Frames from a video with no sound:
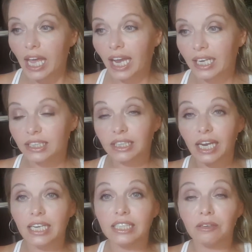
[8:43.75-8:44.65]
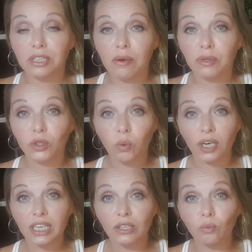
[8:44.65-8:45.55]
And today is September
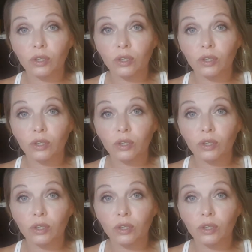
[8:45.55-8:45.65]
20th.